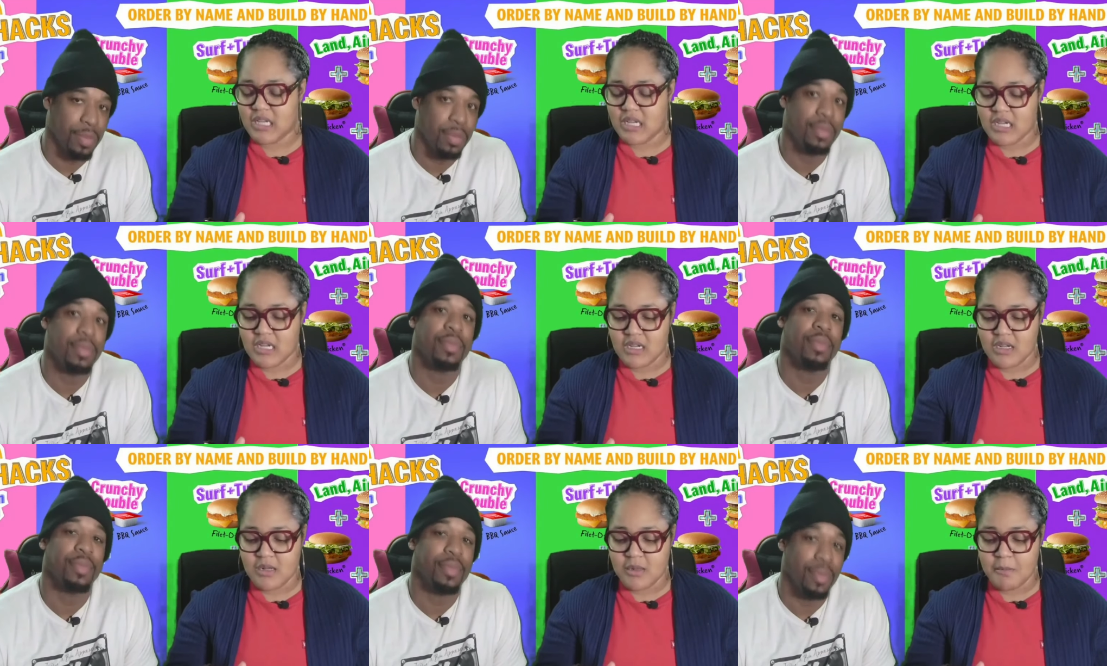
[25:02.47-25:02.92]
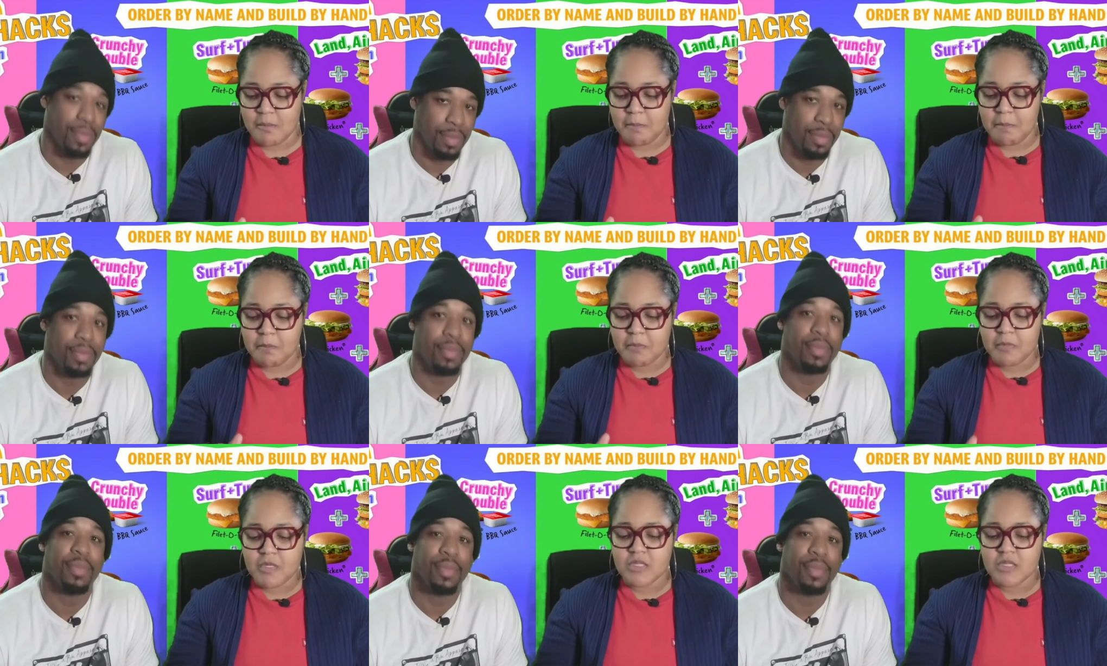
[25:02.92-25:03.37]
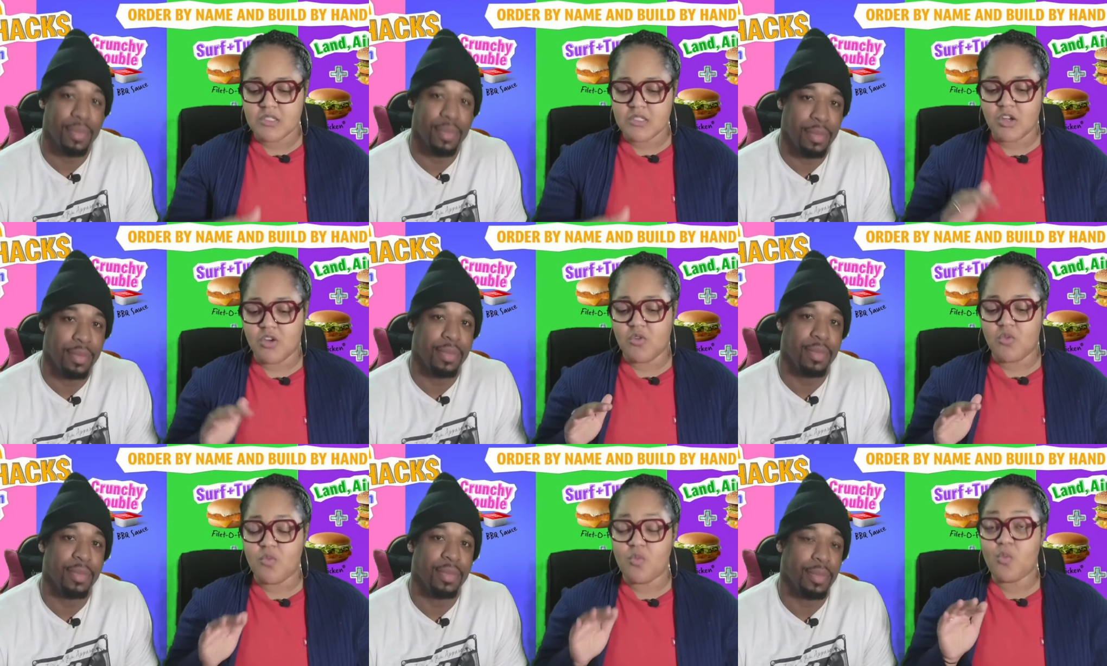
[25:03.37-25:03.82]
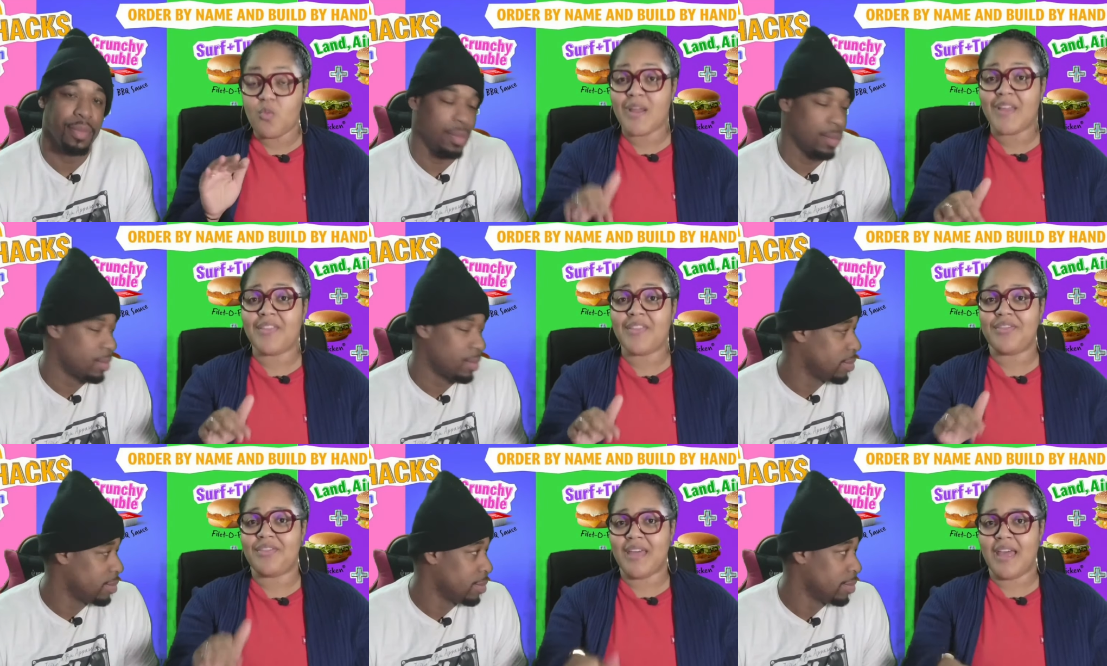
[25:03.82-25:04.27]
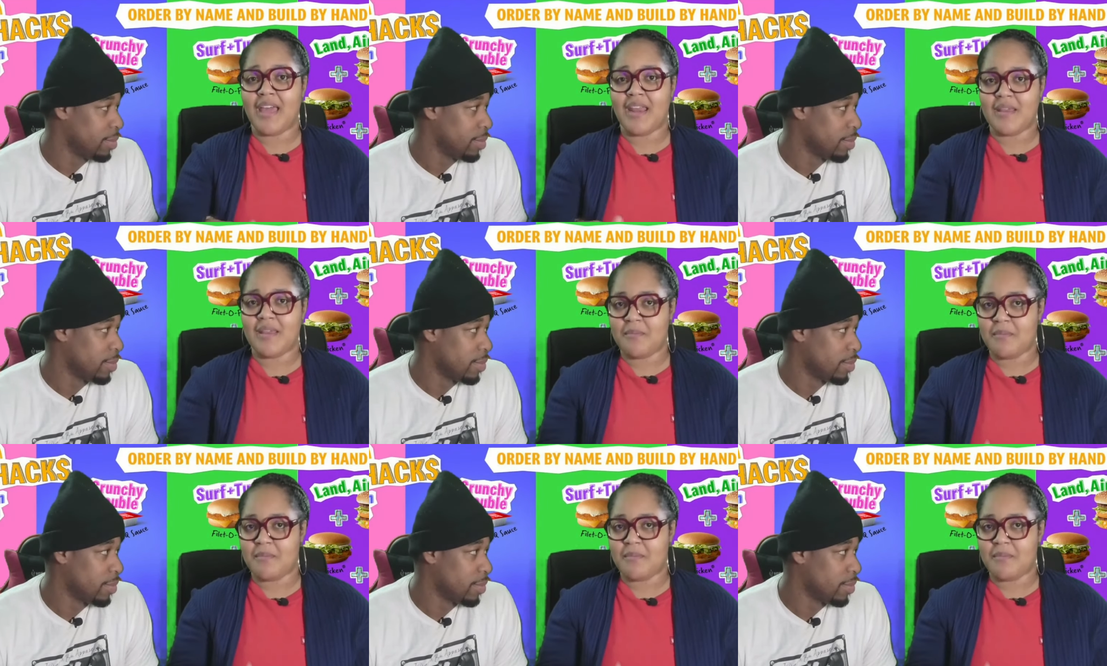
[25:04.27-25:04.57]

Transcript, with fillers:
Speaker 1: Um, so with that in